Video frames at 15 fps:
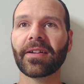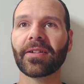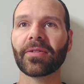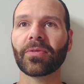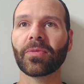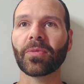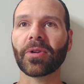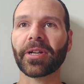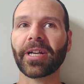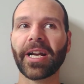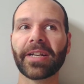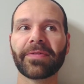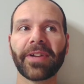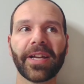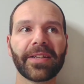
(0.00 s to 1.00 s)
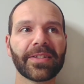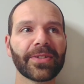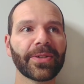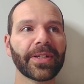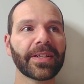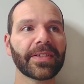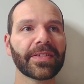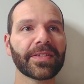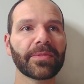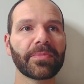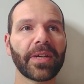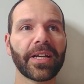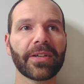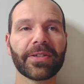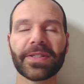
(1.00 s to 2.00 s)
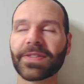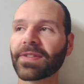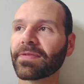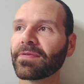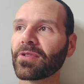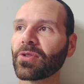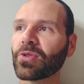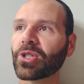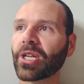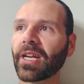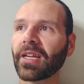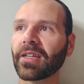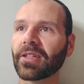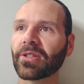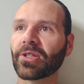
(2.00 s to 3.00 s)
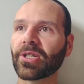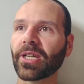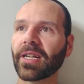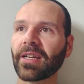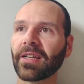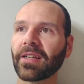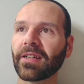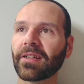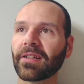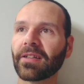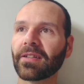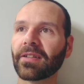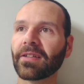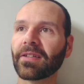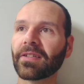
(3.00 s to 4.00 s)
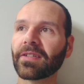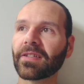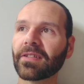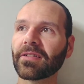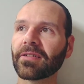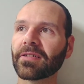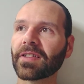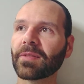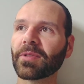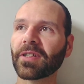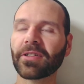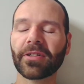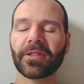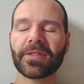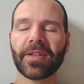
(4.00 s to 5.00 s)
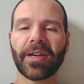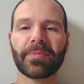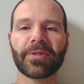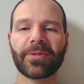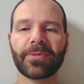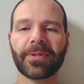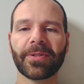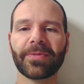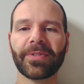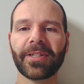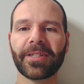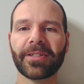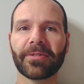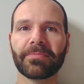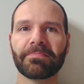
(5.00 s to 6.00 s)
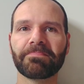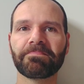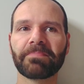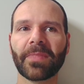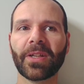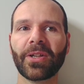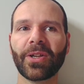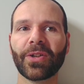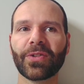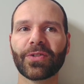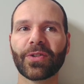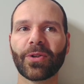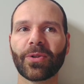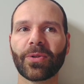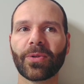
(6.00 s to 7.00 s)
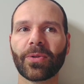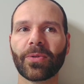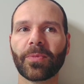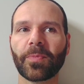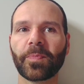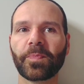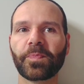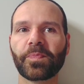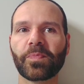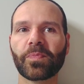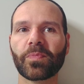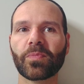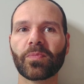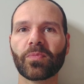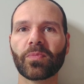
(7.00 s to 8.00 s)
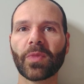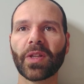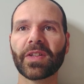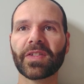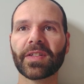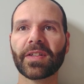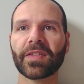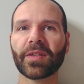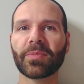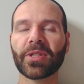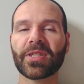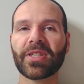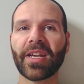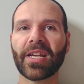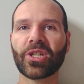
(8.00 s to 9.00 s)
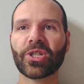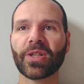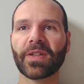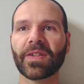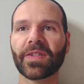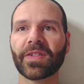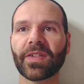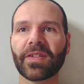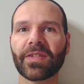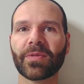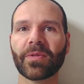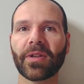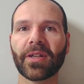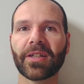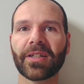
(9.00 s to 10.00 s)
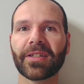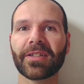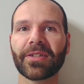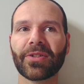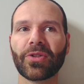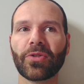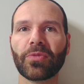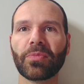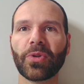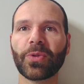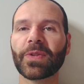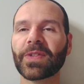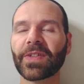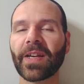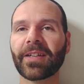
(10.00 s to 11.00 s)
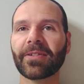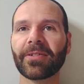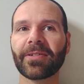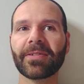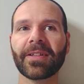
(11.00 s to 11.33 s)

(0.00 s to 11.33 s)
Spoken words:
we're kind of entering some areas of new change, and it seems like a good time to do another video. So let's set some intentions this new moon cycle